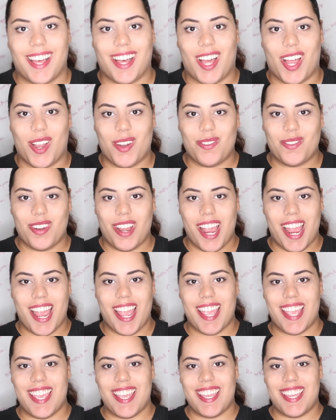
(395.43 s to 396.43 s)
All
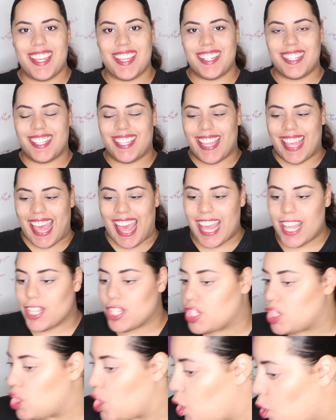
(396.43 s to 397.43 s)
right,
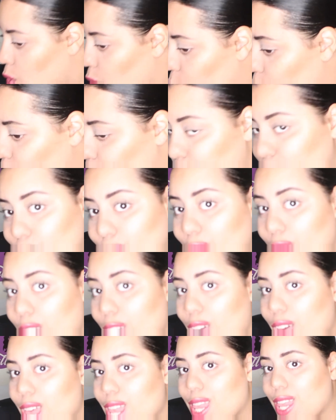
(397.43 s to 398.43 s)
so
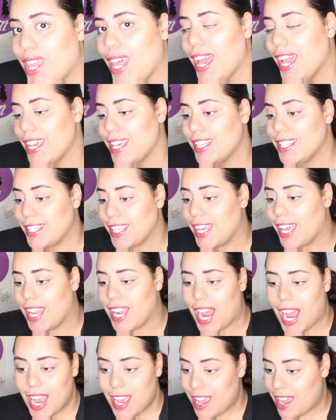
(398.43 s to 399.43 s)
that is it.
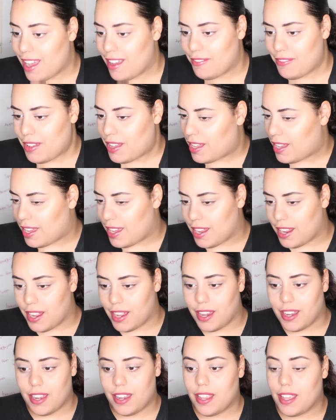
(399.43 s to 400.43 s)
I have
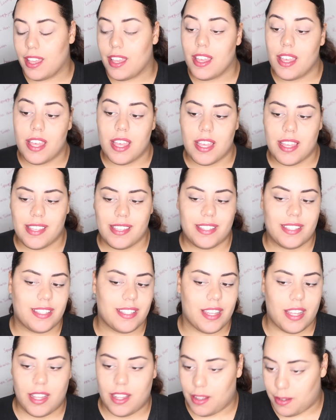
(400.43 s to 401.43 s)
on
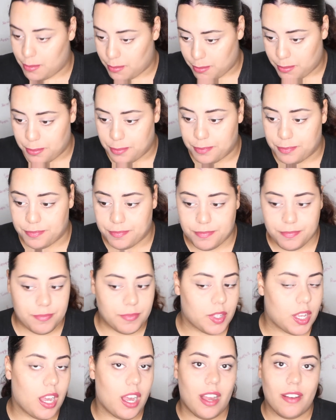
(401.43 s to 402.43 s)
some
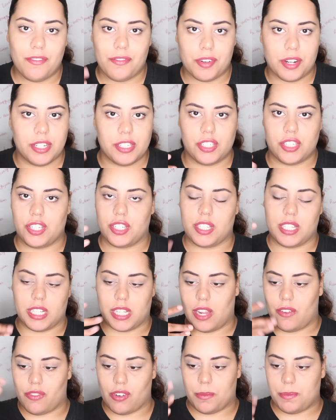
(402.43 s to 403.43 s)
coverage just to
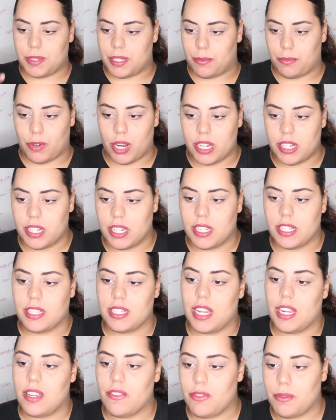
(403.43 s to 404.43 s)
cover up some redness,
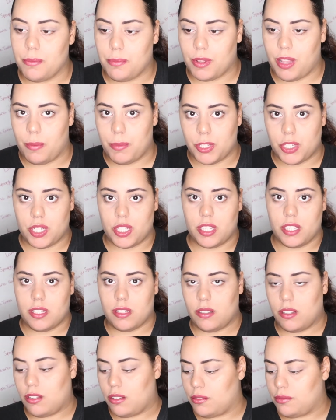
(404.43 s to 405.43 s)
not even blemishes.
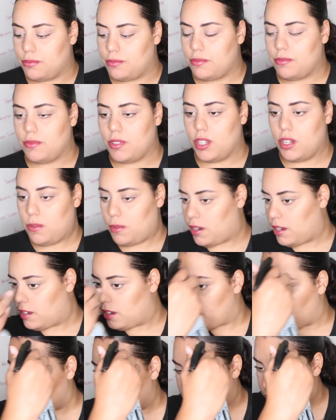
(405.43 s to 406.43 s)
Oh, you know what I
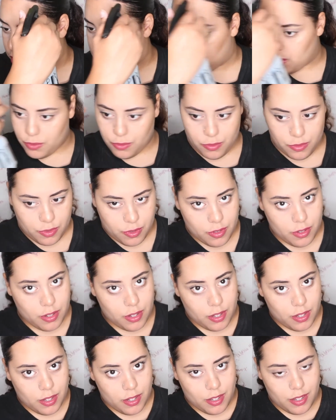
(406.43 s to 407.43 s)
did forget to do?
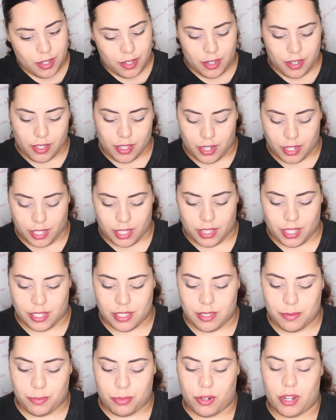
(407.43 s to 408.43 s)
Gonna get that
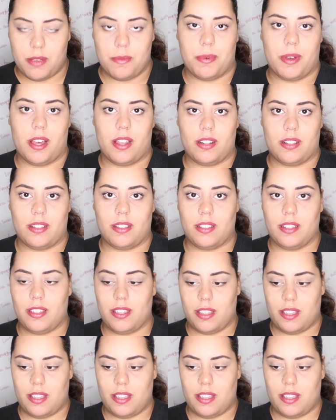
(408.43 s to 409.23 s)
spray bottle